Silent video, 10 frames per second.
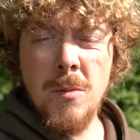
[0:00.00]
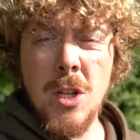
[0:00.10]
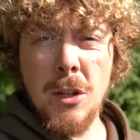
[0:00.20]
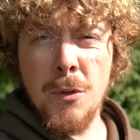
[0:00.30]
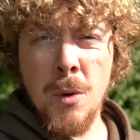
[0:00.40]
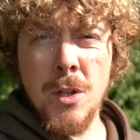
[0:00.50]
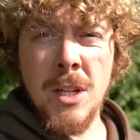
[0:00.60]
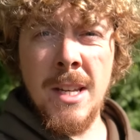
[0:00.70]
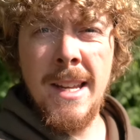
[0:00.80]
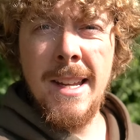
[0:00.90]
Cheers for
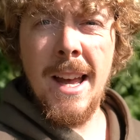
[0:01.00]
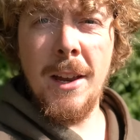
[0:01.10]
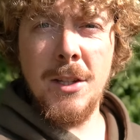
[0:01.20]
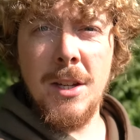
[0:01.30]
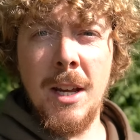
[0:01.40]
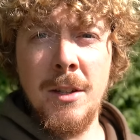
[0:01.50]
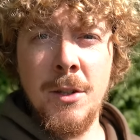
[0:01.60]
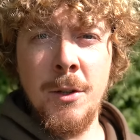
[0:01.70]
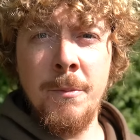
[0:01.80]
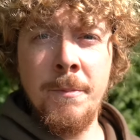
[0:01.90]
watching, and I'll see you again
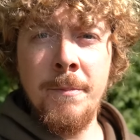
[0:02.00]
soon.